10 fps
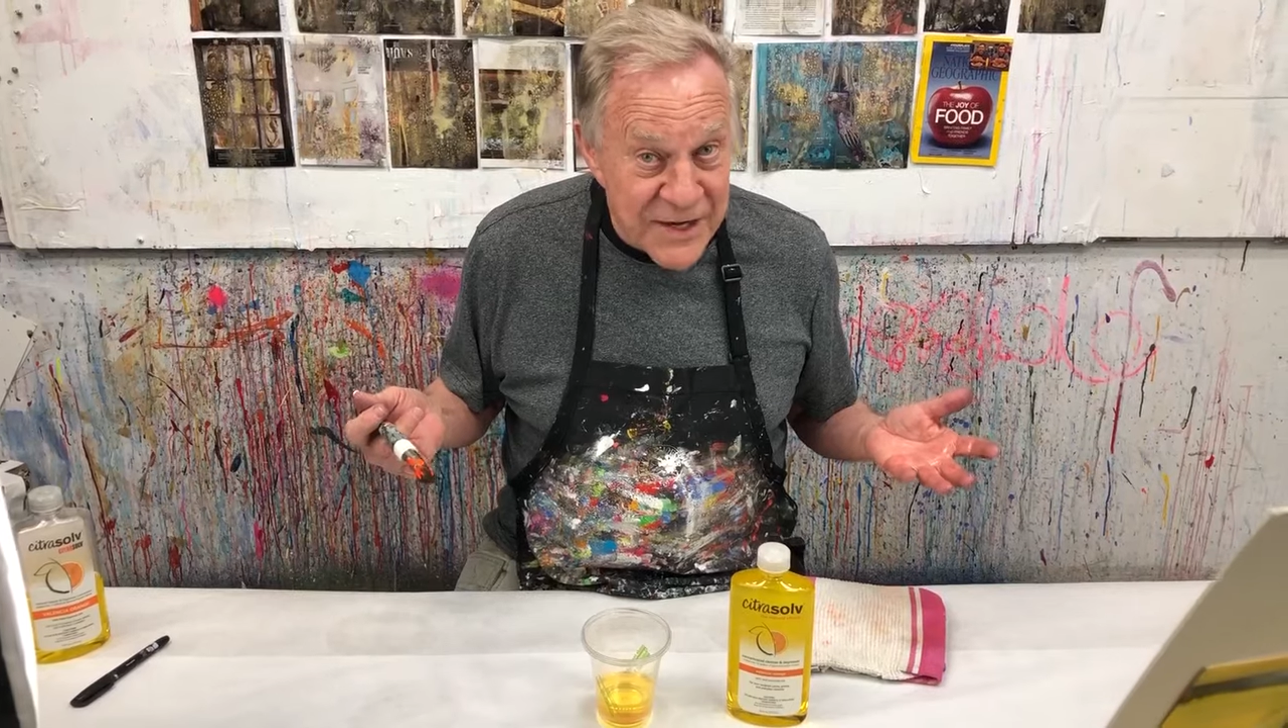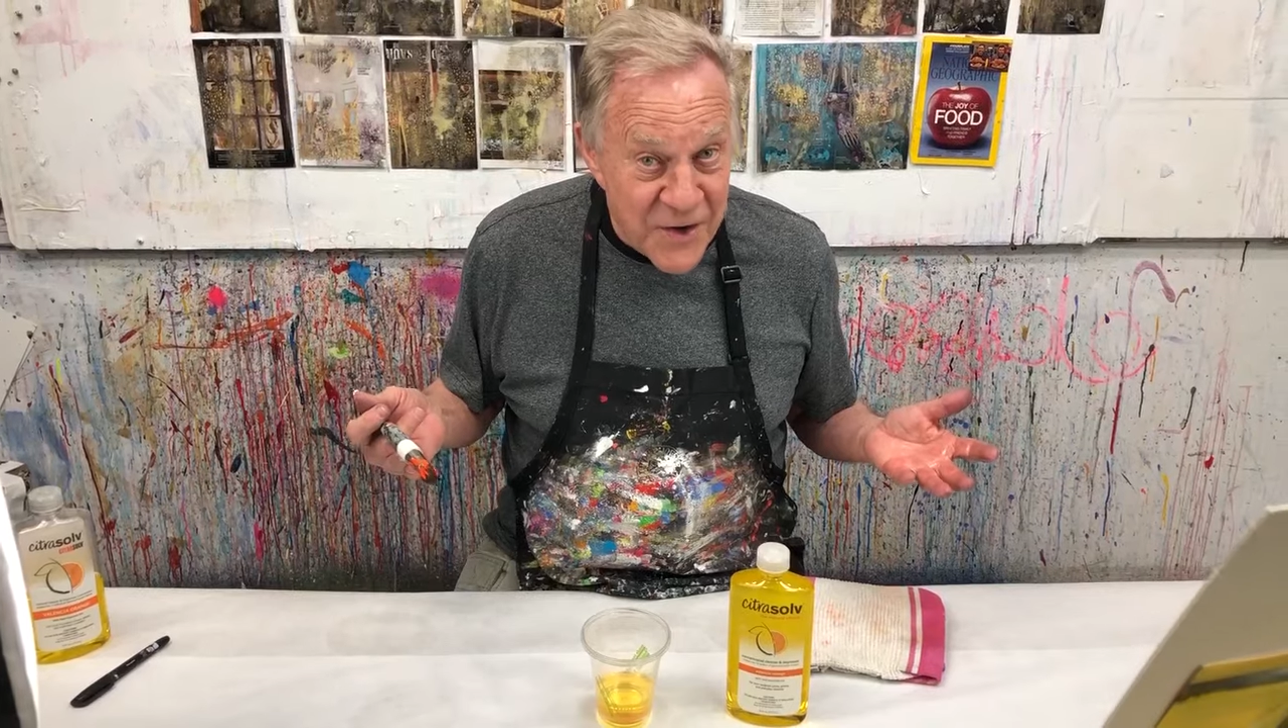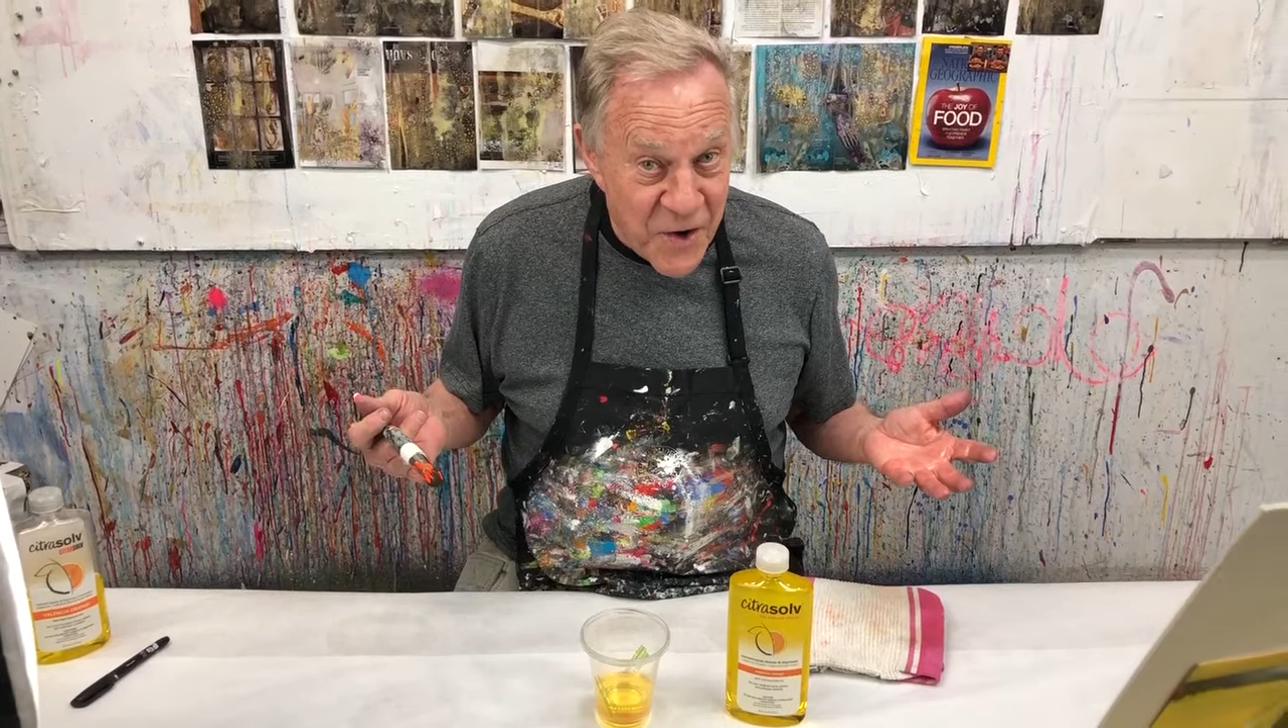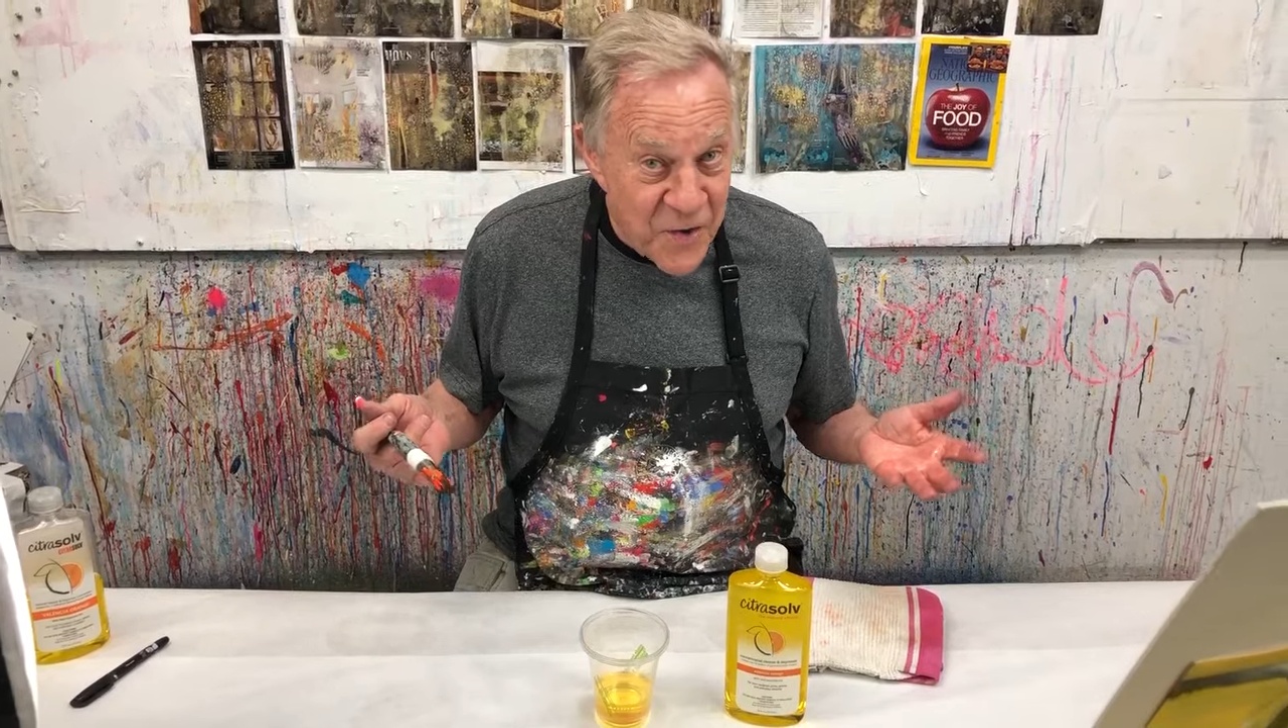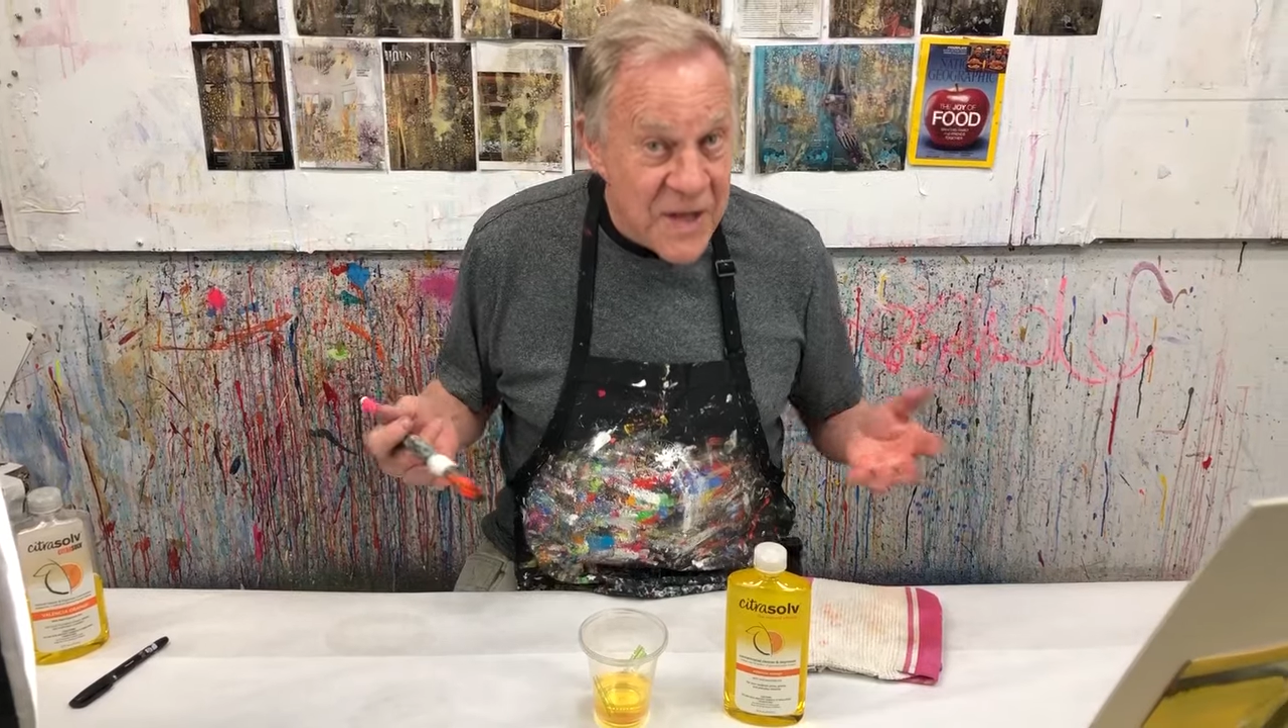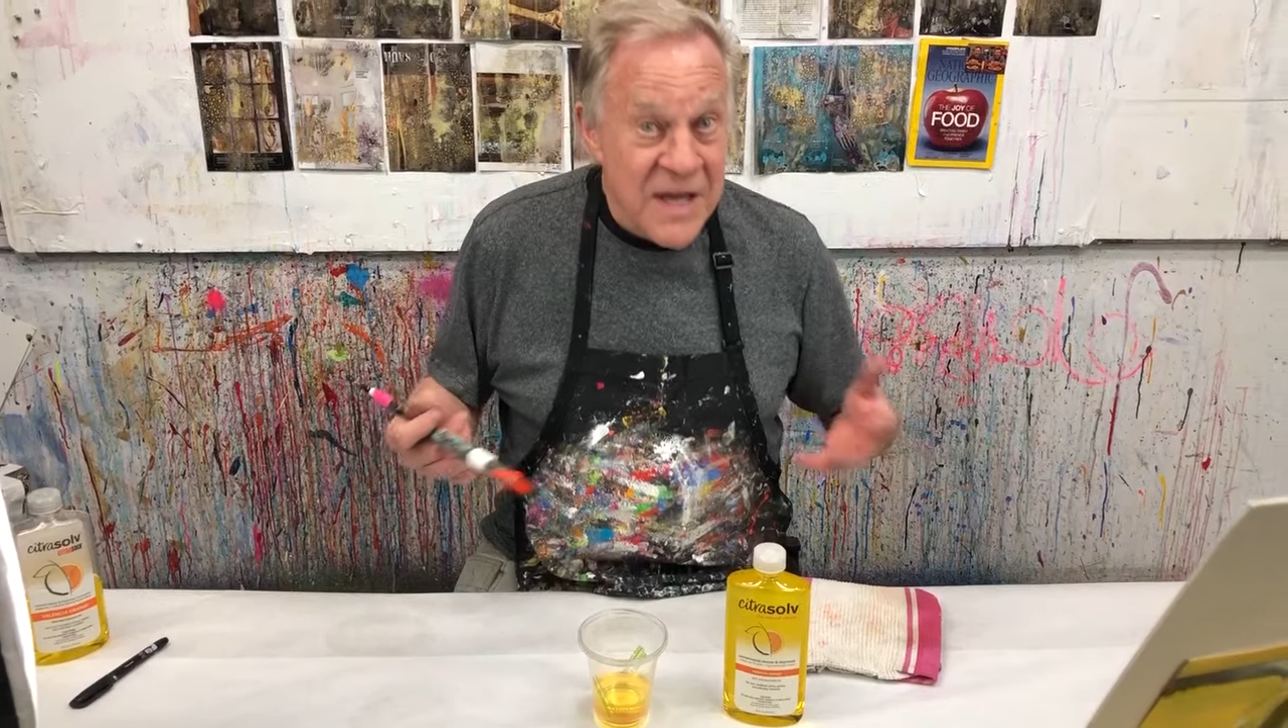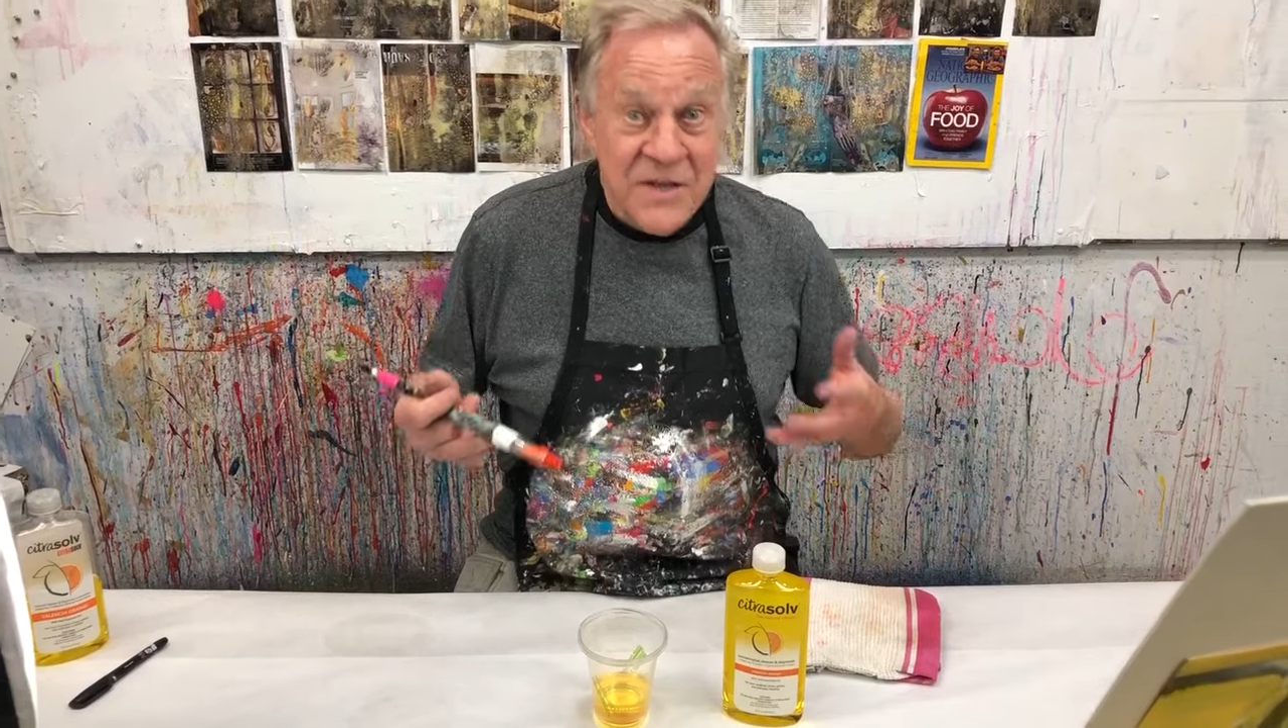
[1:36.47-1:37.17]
to go.